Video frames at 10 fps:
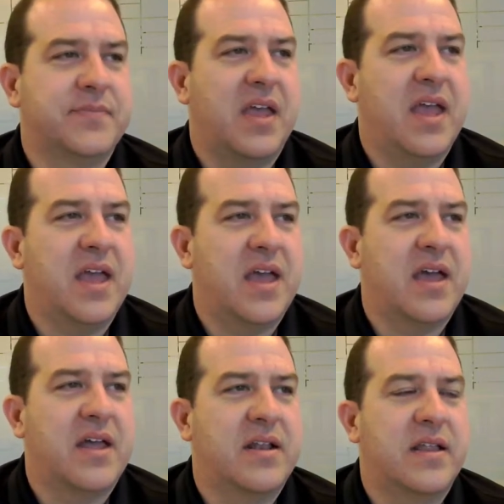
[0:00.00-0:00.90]

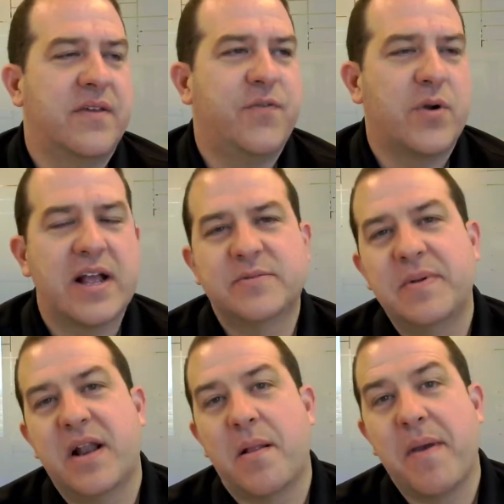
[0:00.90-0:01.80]
And if you were to ask
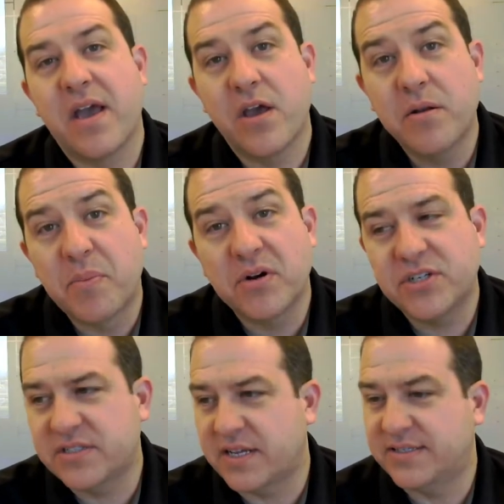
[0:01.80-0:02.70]
me, did I make a good
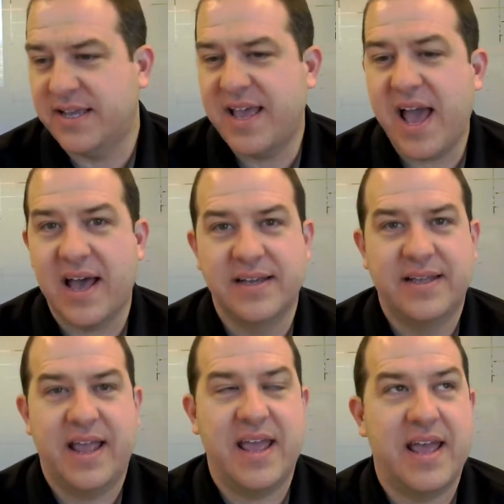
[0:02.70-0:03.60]
purchase? I'd say yeah.
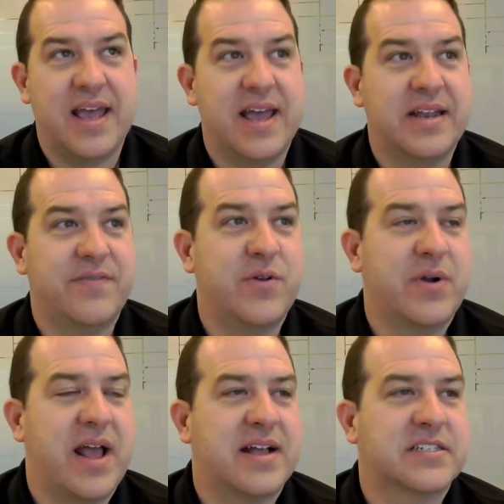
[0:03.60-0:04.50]
And if you
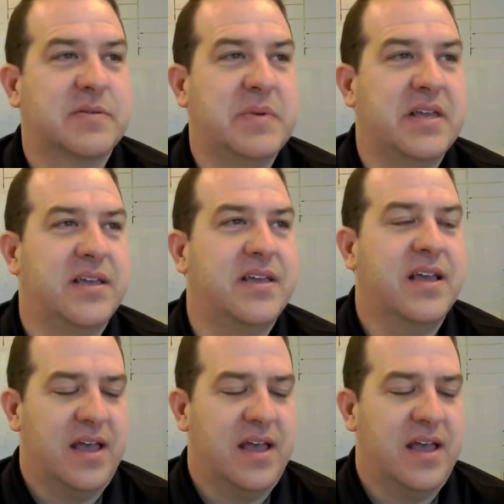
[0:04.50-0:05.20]
would ask me,